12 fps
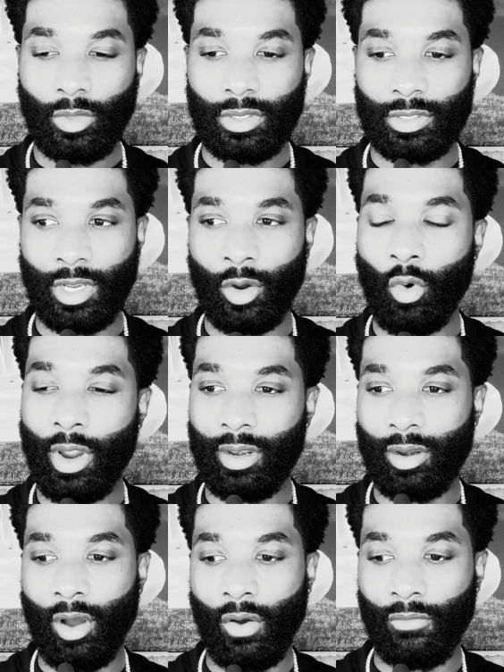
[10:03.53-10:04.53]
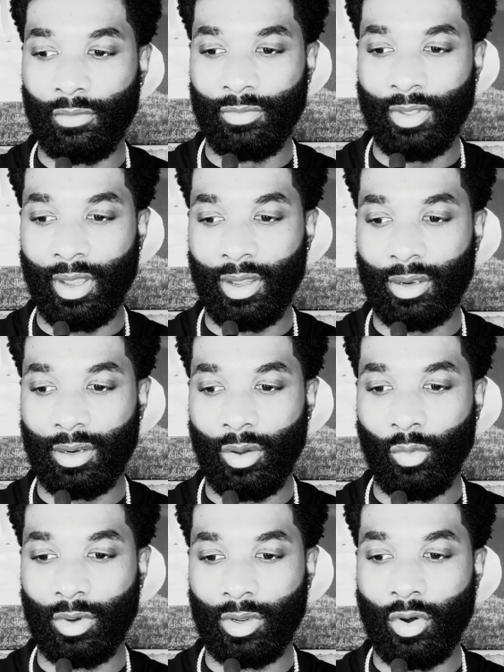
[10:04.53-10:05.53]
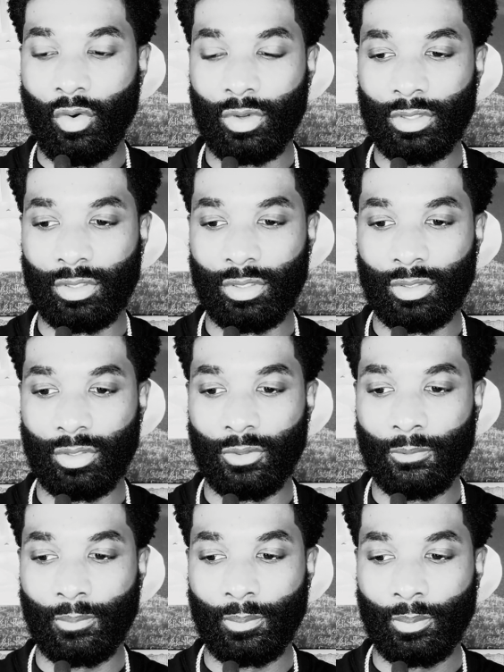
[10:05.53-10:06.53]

segueing off of that, I want to go into